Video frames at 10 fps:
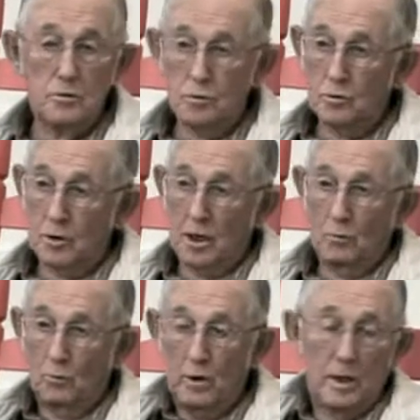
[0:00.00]
you
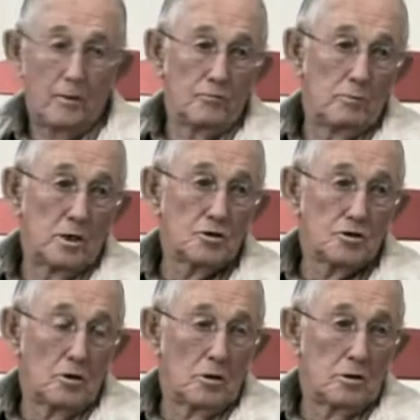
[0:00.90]
can't, went up on
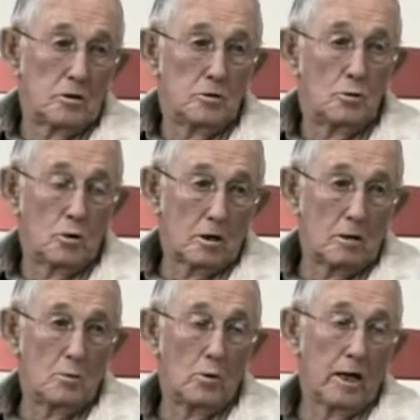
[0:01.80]
this side and you want to
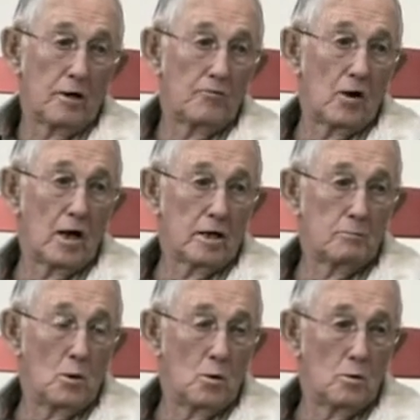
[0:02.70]
come over, he had a
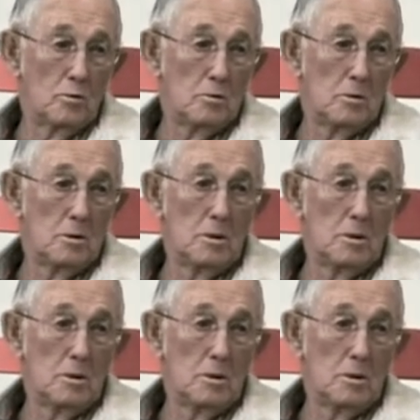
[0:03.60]
flagpole,